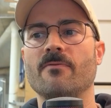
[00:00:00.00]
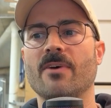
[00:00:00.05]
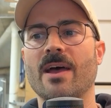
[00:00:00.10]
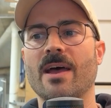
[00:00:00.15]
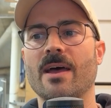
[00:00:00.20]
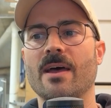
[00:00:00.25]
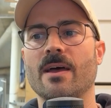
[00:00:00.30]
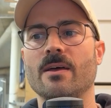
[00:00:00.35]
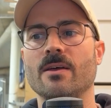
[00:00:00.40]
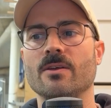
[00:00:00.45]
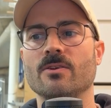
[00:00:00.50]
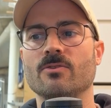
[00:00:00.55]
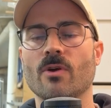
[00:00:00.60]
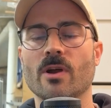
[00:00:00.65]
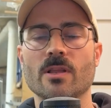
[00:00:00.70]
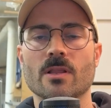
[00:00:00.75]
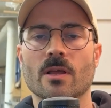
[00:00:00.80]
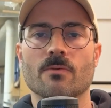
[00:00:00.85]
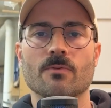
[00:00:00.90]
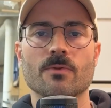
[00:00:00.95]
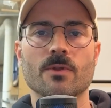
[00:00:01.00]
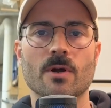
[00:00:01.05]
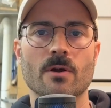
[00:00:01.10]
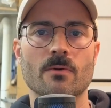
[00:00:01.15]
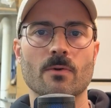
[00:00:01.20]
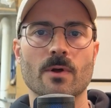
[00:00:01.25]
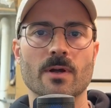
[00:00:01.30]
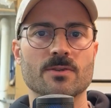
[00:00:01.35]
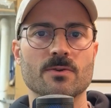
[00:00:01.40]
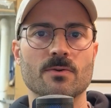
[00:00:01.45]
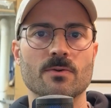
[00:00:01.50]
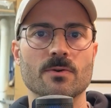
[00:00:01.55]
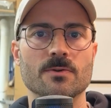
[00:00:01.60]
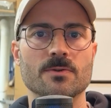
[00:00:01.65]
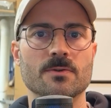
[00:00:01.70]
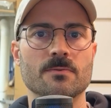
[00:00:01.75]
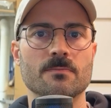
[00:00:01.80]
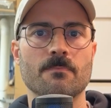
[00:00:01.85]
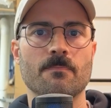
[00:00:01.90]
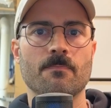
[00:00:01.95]
had great luck with the hard wax
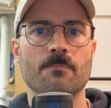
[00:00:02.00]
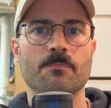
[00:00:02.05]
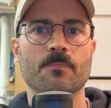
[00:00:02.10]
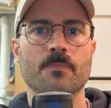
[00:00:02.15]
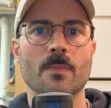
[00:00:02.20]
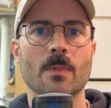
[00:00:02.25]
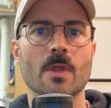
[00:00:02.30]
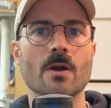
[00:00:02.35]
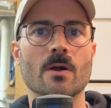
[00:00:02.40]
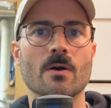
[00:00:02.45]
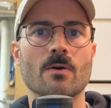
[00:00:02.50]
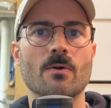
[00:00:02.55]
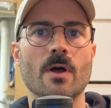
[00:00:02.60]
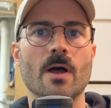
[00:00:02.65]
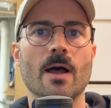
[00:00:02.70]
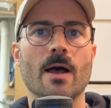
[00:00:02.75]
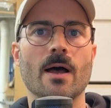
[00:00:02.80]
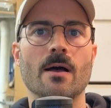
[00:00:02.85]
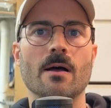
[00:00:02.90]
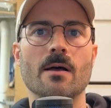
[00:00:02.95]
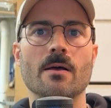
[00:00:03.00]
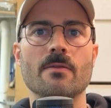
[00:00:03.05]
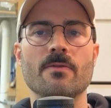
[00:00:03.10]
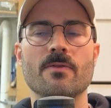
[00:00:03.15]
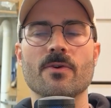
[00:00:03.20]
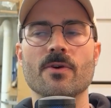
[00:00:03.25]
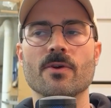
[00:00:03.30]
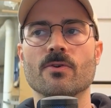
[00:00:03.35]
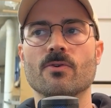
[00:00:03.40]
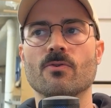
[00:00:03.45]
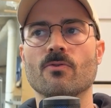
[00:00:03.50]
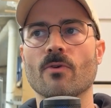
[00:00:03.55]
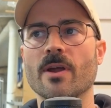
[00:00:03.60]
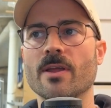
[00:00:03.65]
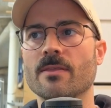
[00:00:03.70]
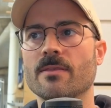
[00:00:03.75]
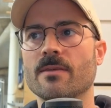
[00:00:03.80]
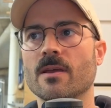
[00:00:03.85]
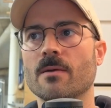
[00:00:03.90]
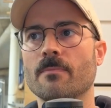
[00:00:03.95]
oils. The
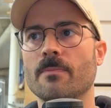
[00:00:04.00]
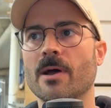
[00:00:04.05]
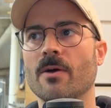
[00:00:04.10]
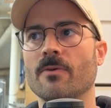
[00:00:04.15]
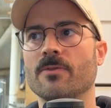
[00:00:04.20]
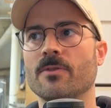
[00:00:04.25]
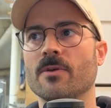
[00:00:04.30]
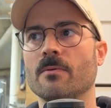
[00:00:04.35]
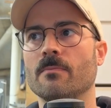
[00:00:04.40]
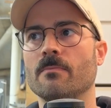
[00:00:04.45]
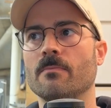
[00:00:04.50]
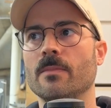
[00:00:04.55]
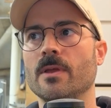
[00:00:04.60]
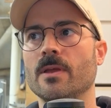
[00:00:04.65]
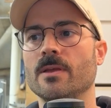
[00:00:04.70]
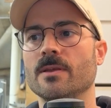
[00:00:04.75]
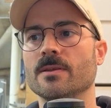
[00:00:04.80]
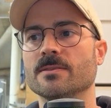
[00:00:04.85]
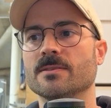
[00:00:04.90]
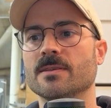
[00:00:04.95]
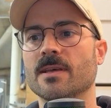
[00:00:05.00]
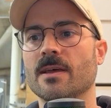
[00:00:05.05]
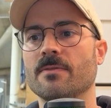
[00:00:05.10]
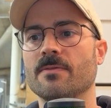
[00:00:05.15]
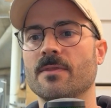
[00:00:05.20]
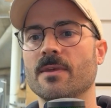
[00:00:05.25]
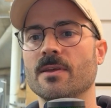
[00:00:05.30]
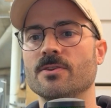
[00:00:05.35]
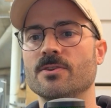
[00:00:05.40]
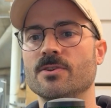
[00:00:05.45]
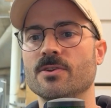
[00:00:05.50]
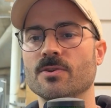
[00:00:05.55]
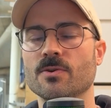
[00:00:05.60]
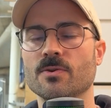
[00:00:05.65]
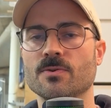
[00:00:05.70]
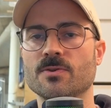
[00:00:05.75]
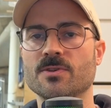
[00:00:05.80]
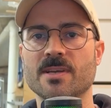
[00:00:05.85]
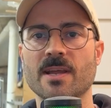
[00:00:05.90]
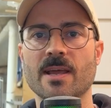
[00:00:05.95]
great thing about them is that they
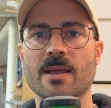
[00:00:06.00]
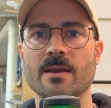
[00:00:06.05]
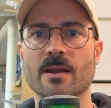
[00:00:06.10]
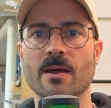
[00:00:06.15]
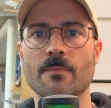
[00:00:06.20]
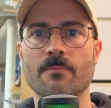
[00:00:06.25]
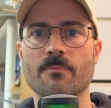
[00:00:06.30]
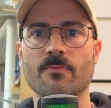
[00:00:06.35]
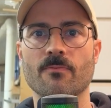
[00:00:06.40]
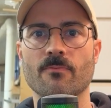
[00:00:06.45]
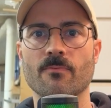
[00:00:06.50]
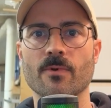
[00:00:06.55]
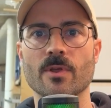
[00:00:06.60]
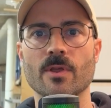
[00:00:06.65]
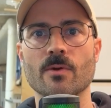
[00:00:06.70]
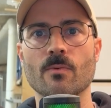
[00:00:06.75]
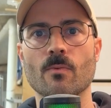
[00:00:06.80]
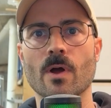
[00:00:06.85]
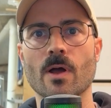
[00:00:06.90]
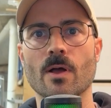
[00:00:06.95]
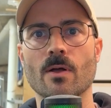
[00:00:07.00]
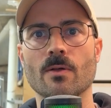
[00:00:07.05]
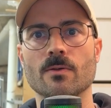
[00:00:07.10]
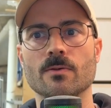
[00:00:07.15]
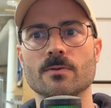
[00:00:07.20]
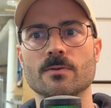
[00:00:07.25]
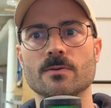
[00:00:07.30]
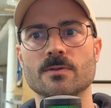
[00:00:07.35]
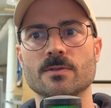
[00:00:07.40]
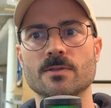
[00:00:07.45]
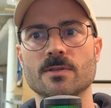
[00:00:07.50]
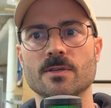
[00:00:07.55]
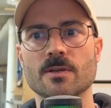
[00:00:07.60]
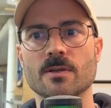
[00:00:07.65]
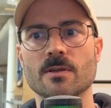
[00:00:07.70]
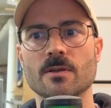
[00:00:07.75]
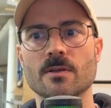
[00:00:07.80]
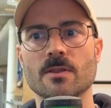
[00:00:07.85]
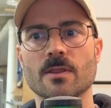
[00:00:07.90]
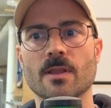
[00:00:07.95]
do stand up really well
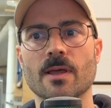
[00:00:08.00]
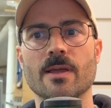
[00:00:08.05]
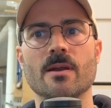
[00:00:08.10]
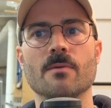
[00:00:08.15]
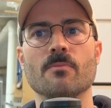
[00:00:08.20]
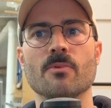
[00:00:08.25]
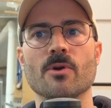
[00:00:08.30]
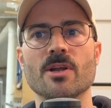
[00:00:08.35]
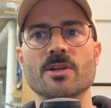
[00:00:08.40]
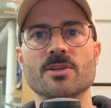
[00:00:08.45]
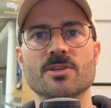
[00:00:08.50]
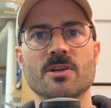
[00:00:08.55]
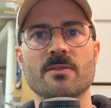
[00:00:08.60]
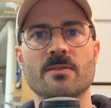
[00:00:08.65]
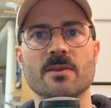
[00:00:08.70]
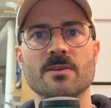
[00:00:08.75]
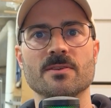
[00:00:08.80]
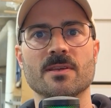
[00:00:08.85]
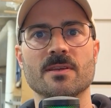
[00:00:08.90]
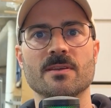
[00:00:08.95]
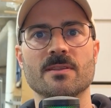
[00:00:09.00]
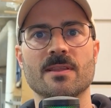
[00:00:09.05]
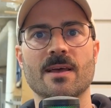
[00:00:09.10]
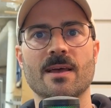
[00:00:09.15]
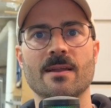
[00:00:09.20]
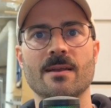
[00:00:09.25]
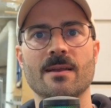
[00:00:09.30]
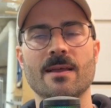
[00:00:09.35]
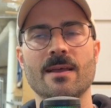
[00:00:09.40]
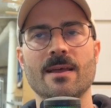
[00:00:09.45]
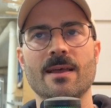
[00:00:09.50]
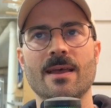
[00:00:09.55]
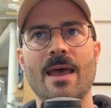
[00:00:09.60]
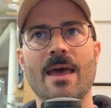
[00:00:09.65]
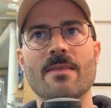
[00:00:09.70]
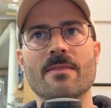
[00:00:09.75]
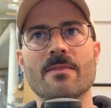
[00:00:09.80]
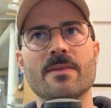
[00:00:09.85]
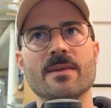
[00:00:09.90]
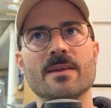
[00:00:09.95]
to light abrasion and things like that.
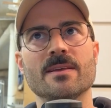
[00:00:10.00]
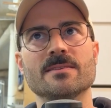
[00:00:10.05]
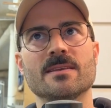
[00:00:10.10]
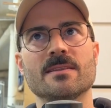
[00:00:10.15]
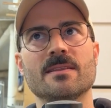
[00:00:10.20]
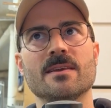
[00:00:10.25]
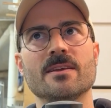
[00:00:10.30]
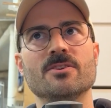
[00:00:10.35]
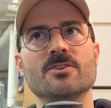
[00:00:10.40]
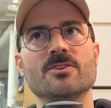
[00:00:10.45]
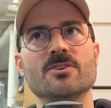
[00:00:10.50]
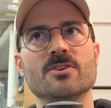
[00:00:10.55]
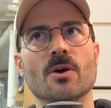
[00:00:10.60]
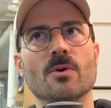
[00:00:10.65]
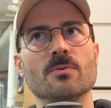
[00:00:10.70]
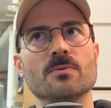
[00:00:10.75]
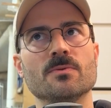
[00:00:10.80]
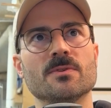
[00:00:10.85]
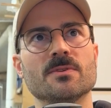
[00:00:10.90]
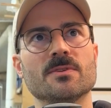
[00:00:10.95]
And things that they don't,